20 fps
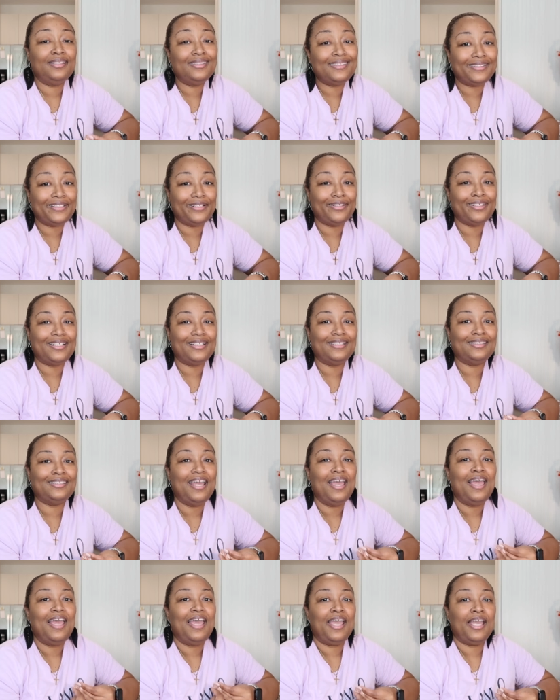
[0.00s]
this series
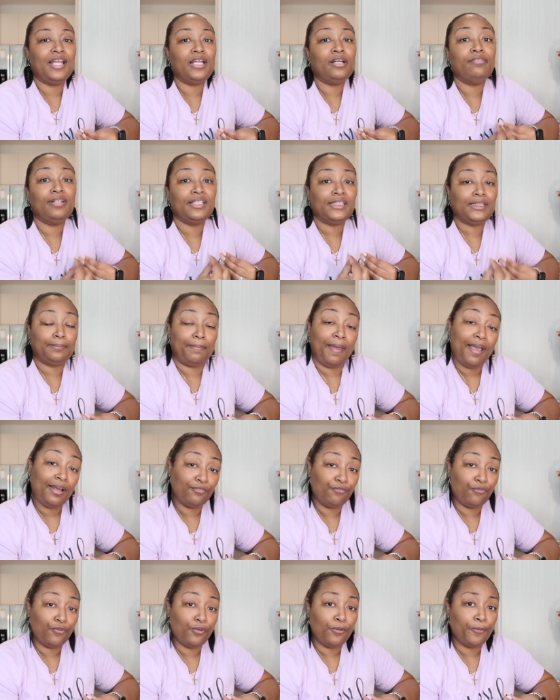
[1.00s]
in a
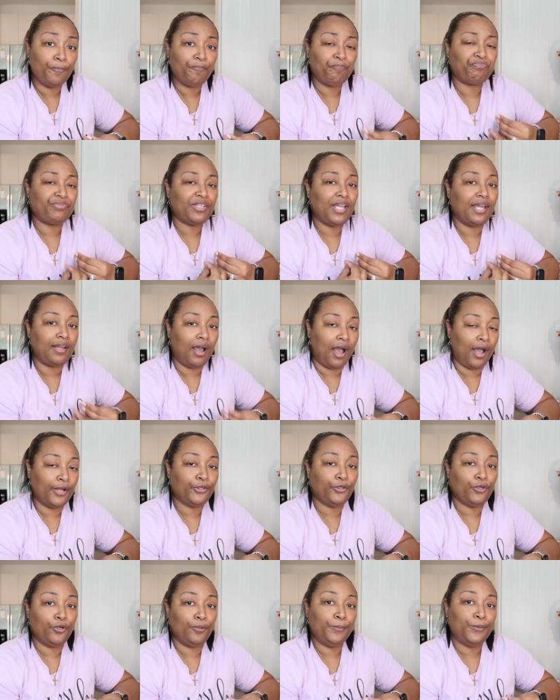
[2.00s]
respectful and
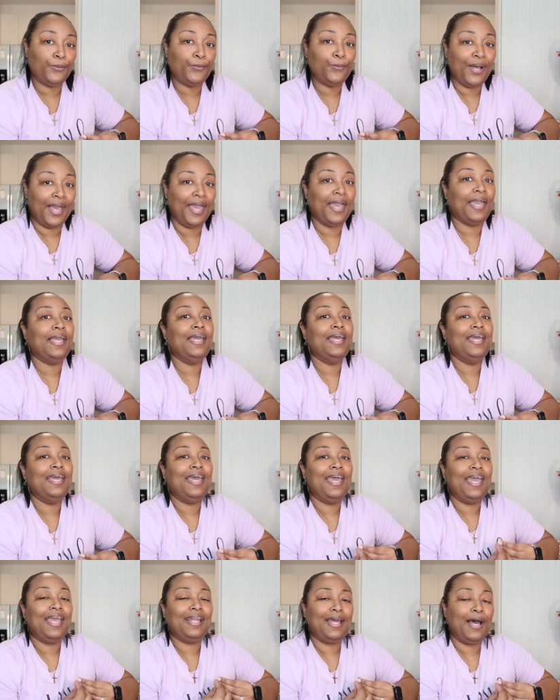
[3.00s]
honorable way
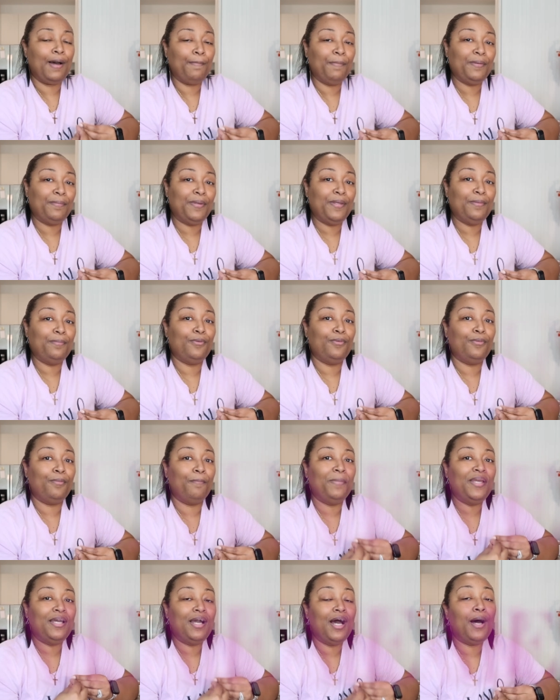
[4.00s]
and helping people
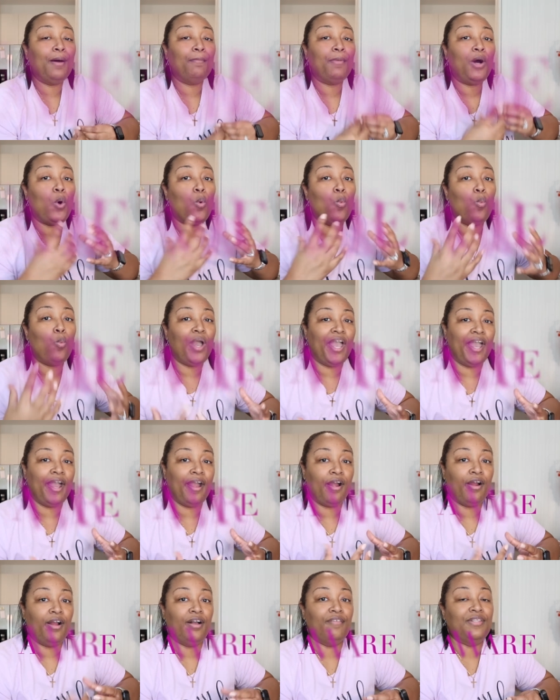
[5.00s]
become
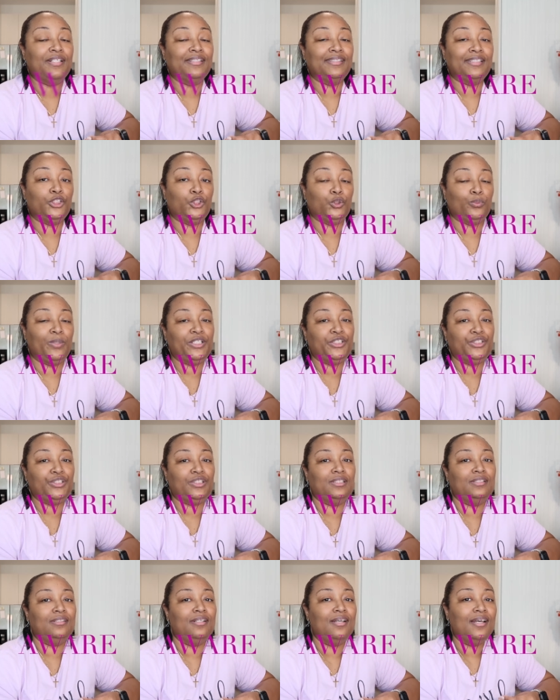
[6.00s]
aware of the
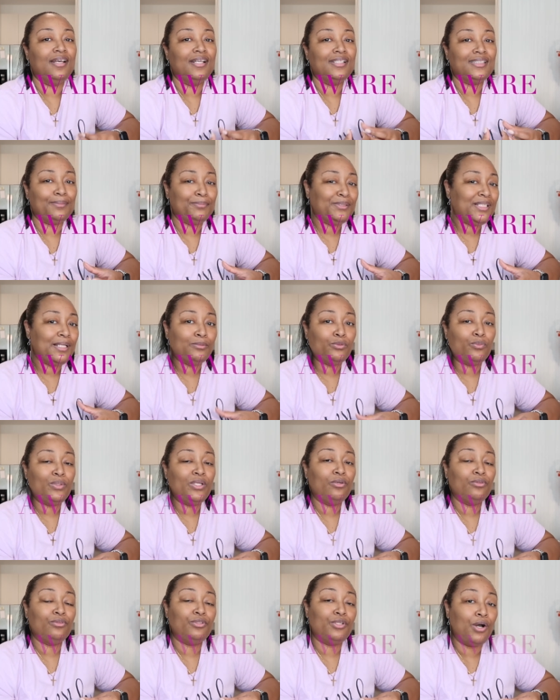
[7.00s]
situation. Sometimes we
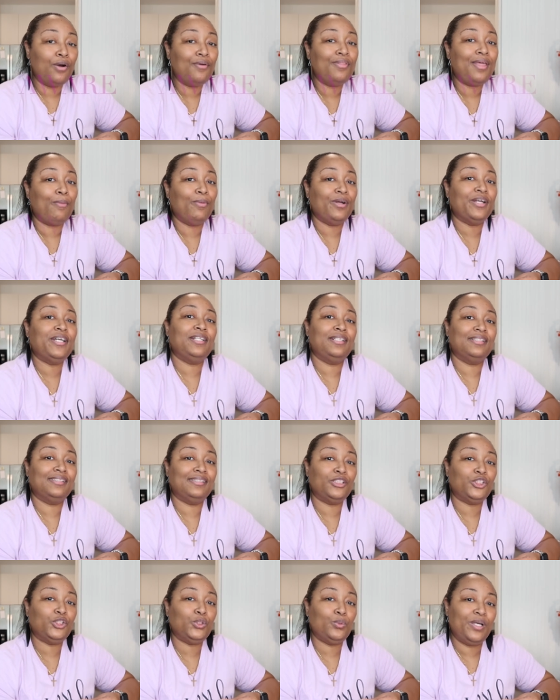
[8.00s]
don't know that we're in a
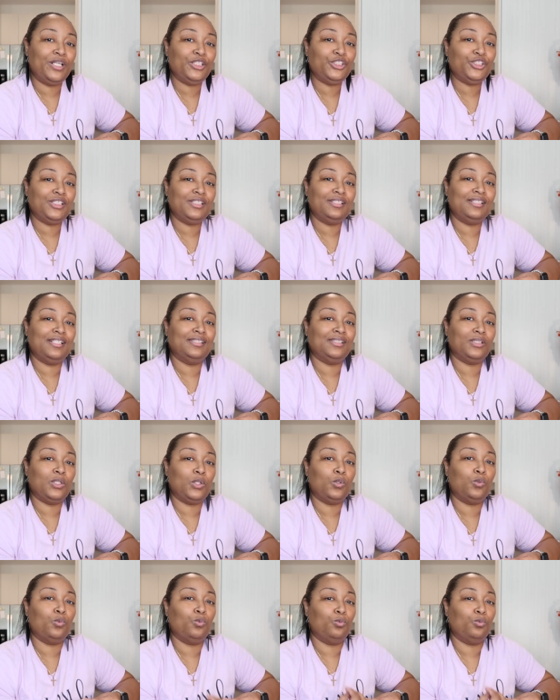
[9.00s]
situation, and so